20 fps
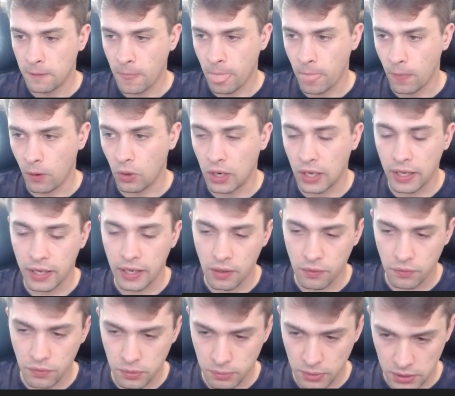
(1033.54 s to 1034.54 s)
All I have
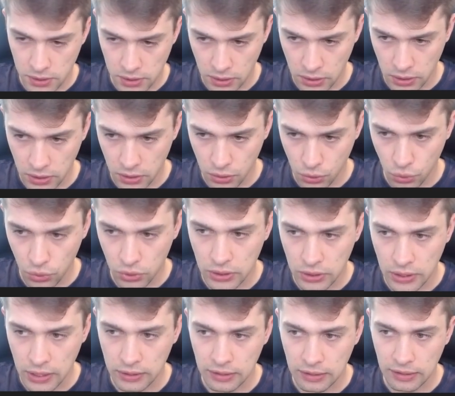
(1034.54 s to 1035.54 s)
is basically good
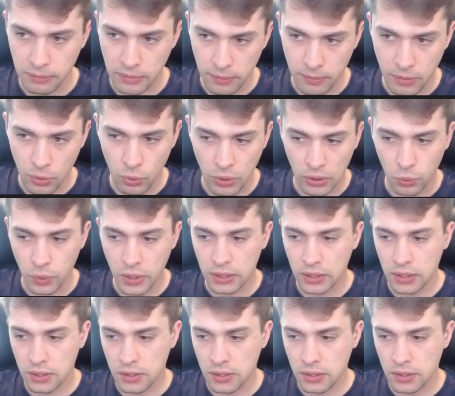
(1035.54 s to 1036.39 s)
knight and maybe one weakness,